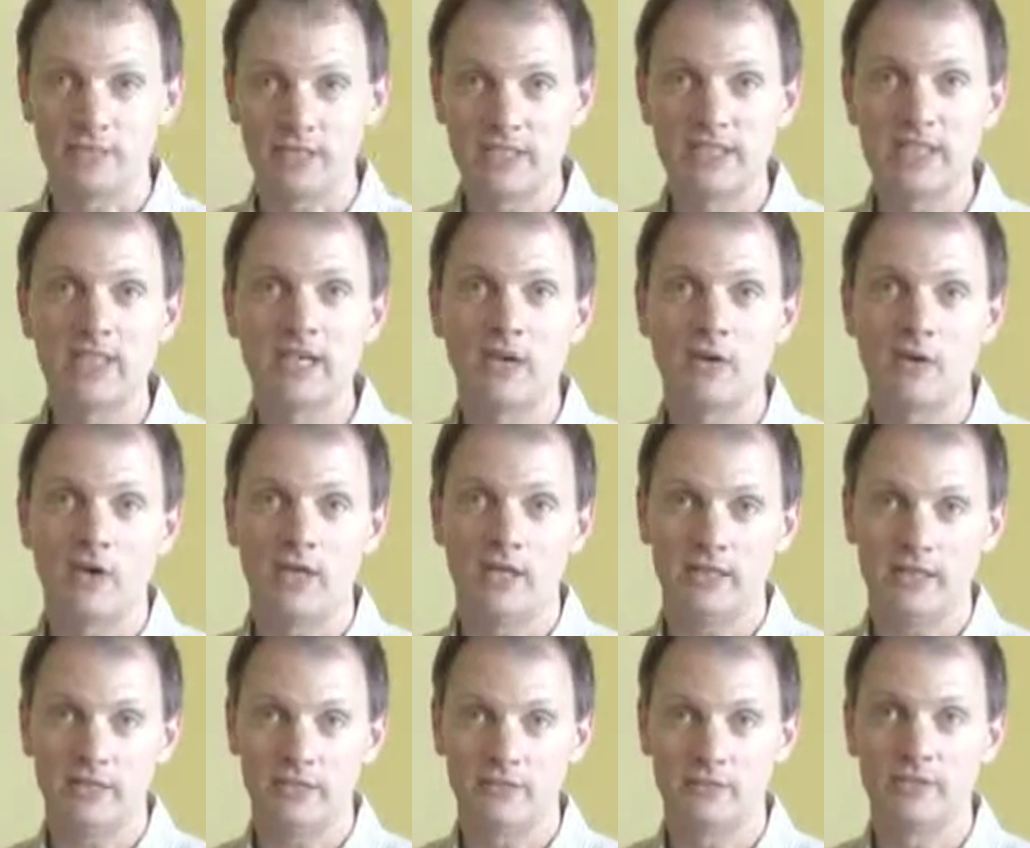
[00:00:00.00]
We see our
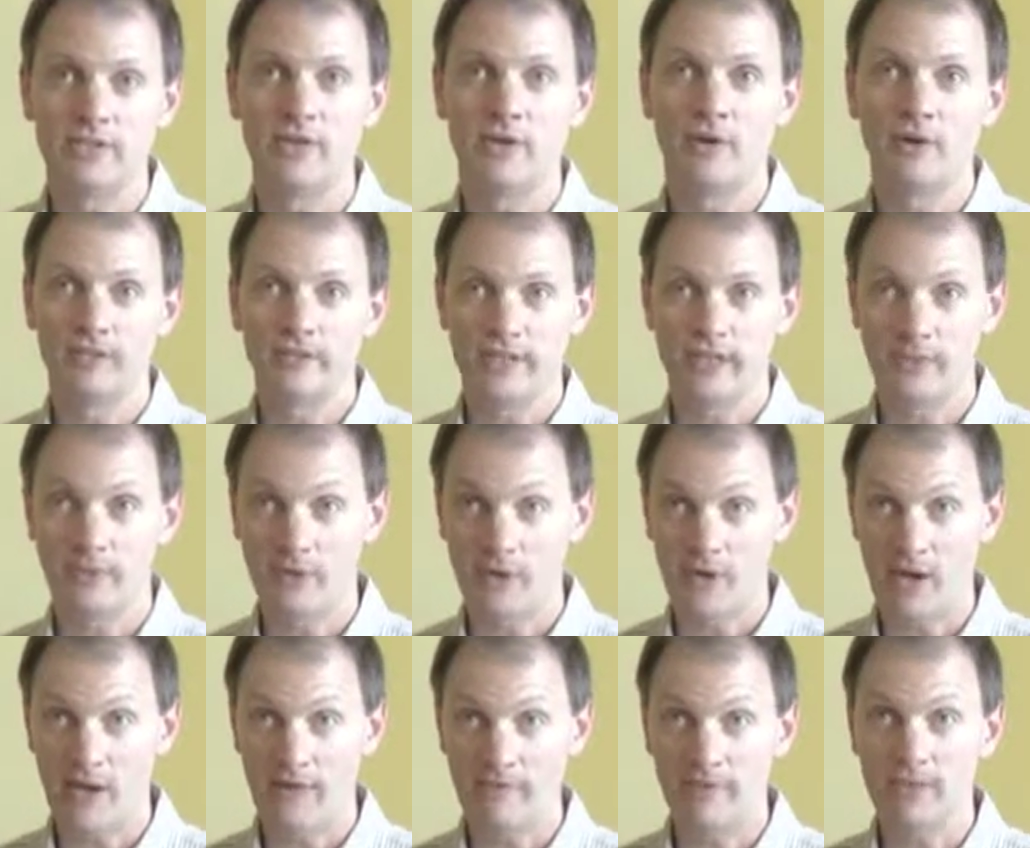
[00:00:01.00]
audience, we know our
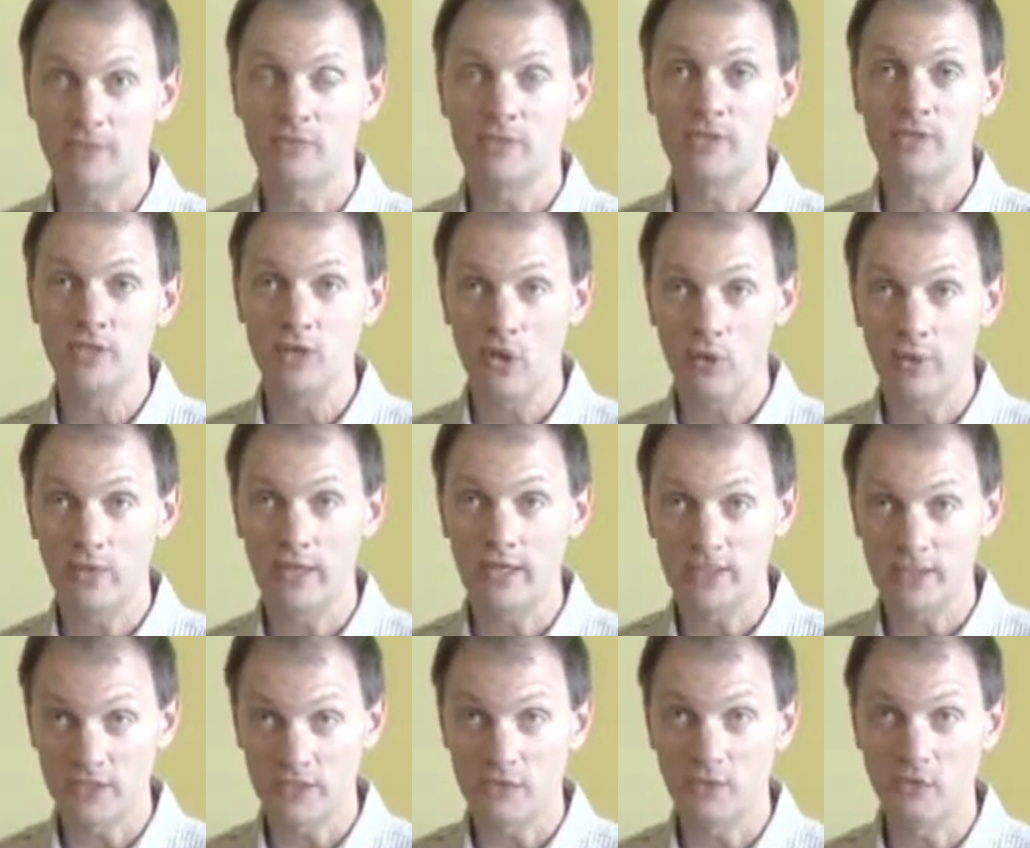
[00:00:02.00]
demographics, we know that
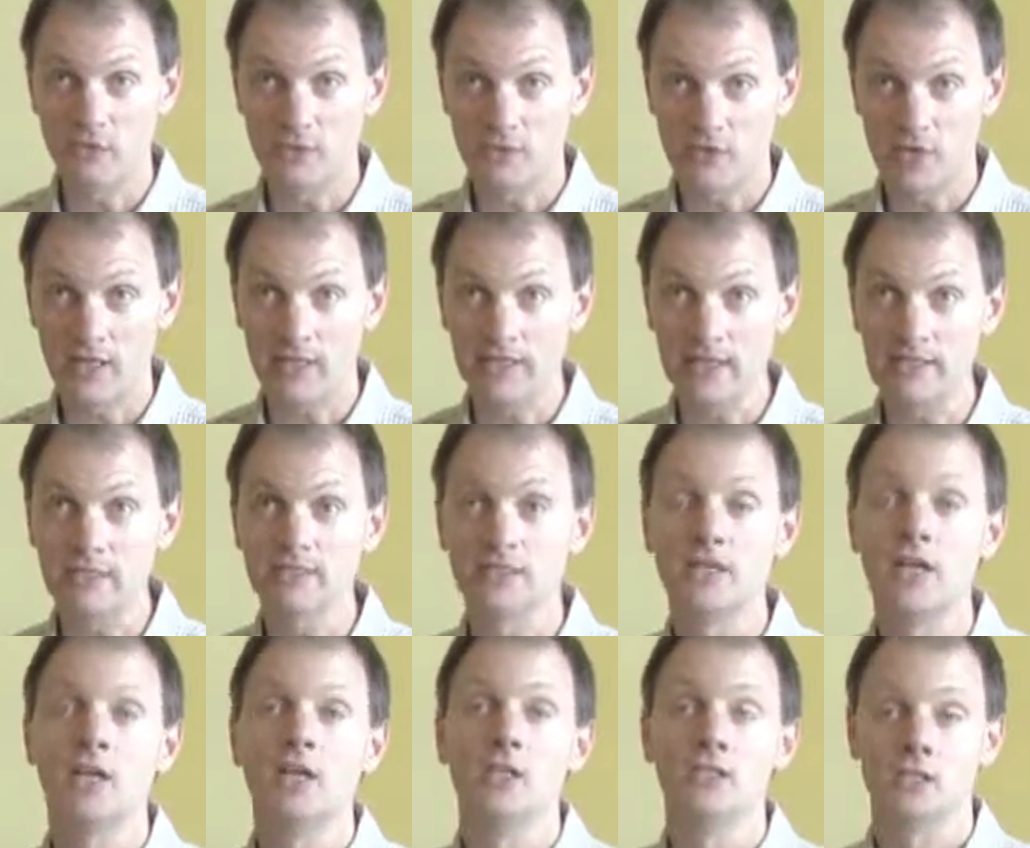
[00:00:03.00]
it's an older audience,
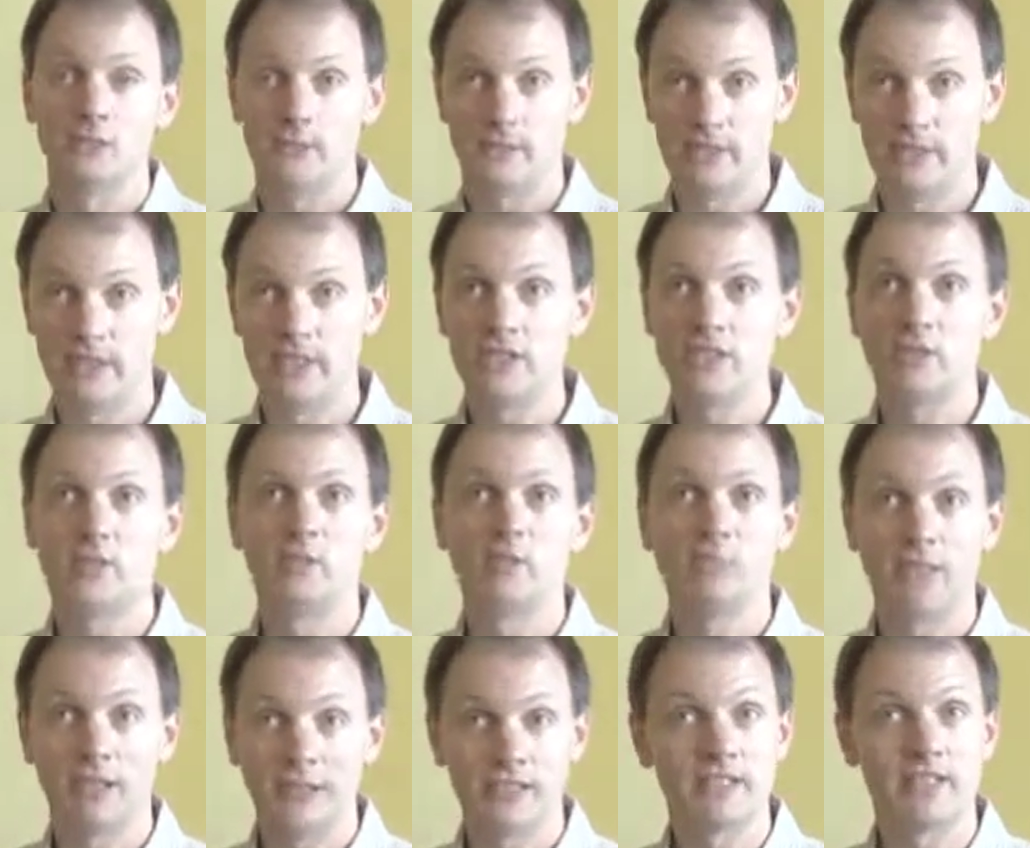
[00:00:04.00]
so we need to
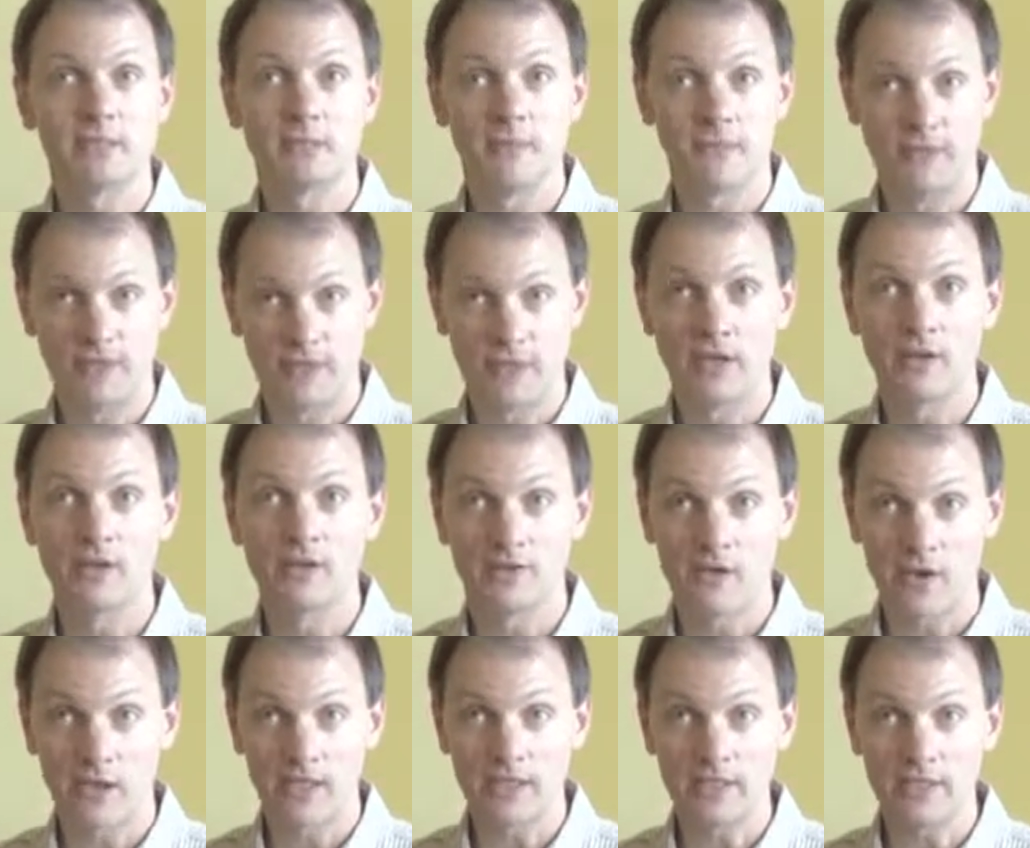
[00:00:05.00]
replace them with a younger
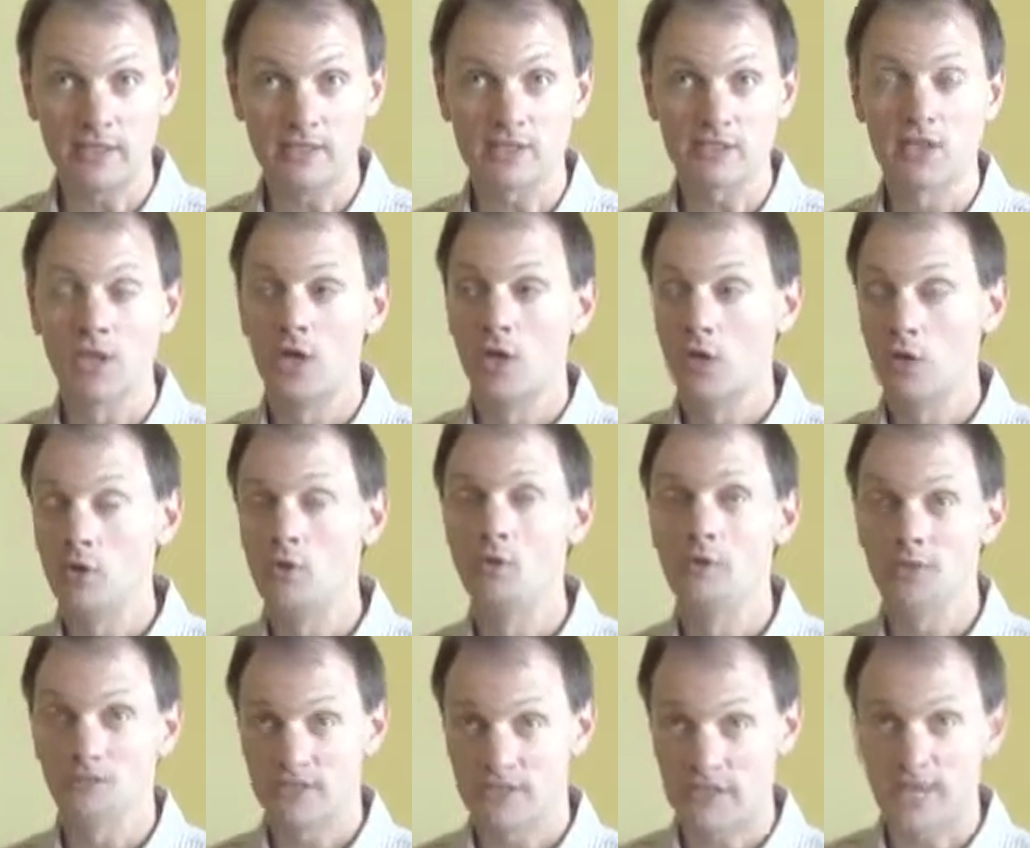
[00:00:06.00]
audience who
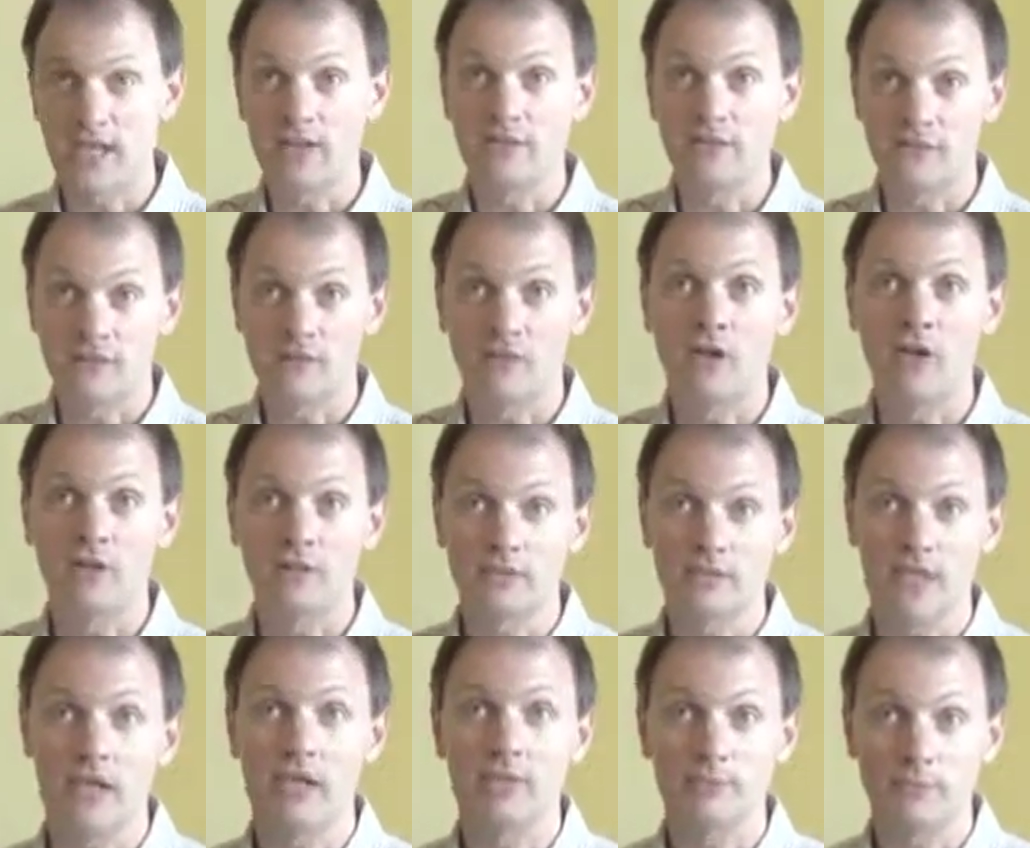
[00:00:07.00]
will stay for a long
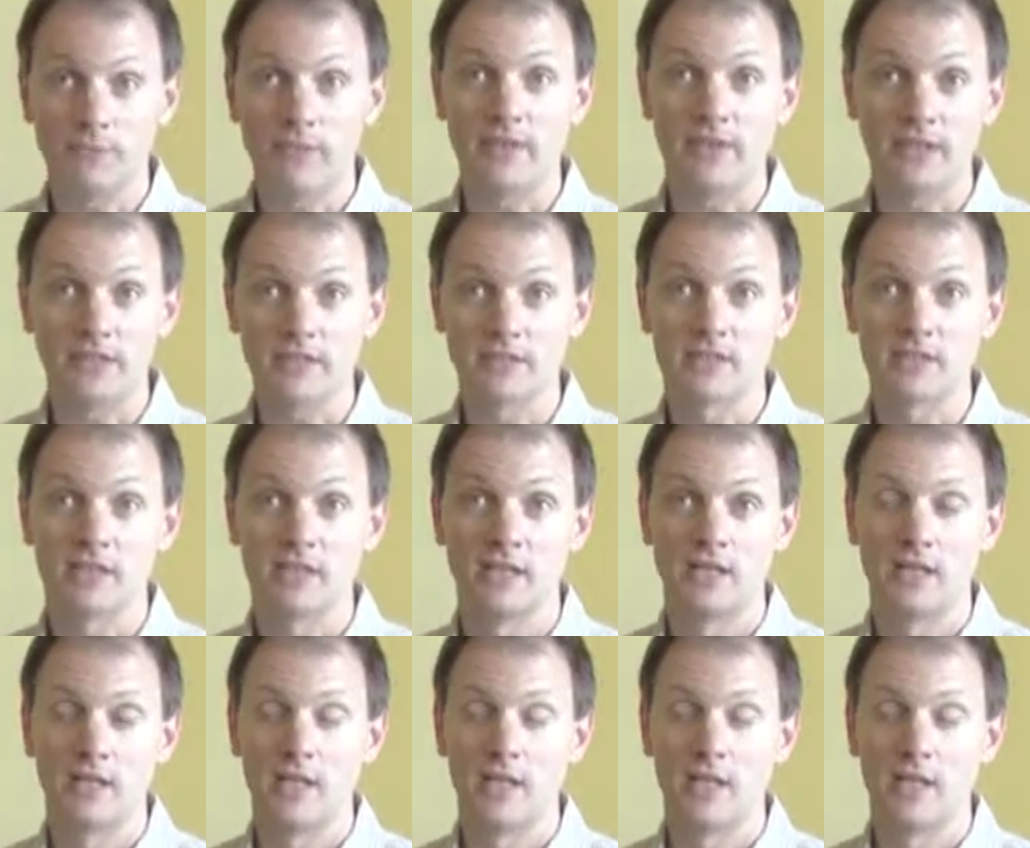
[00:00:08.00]
time with us.